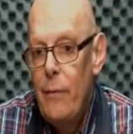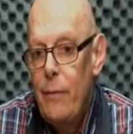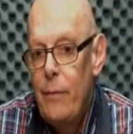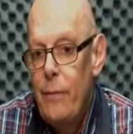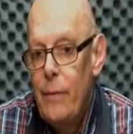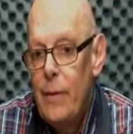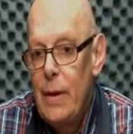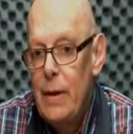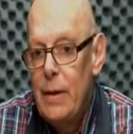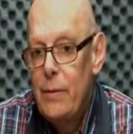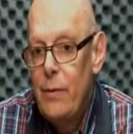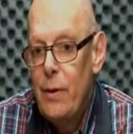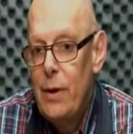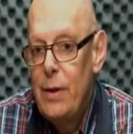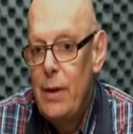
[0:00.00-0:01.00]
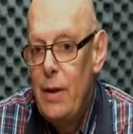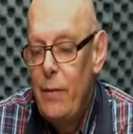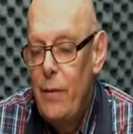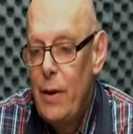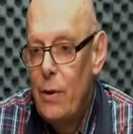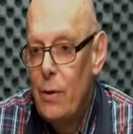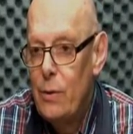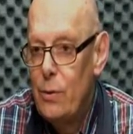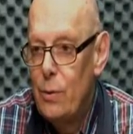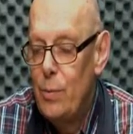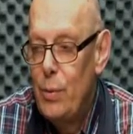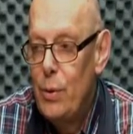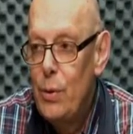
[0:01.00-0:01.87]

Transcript: If it's very difficult